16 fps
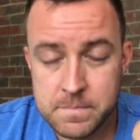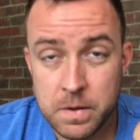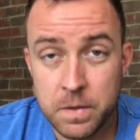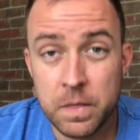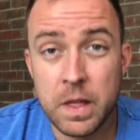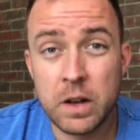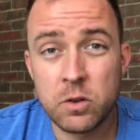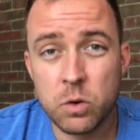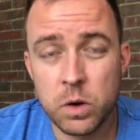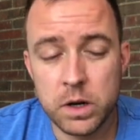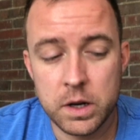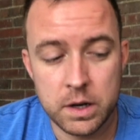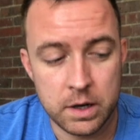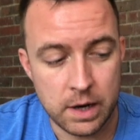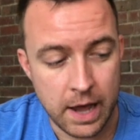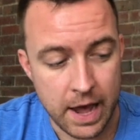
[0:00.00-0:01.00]
Then it's
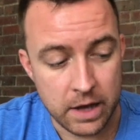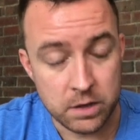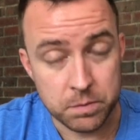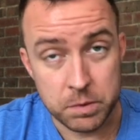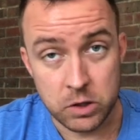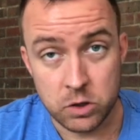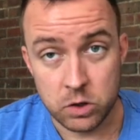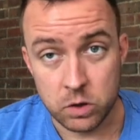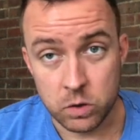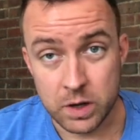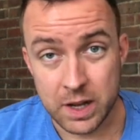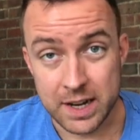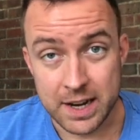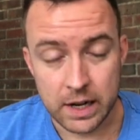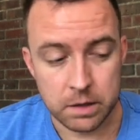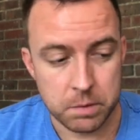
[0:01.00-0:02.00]
going to ask me to
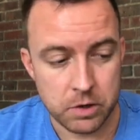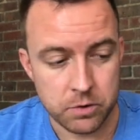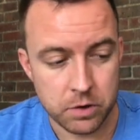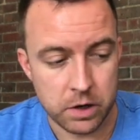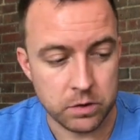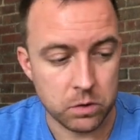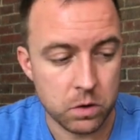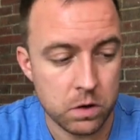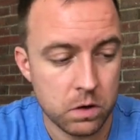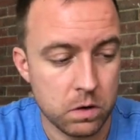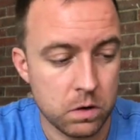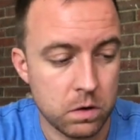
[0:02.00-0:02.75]
connect my Trezor.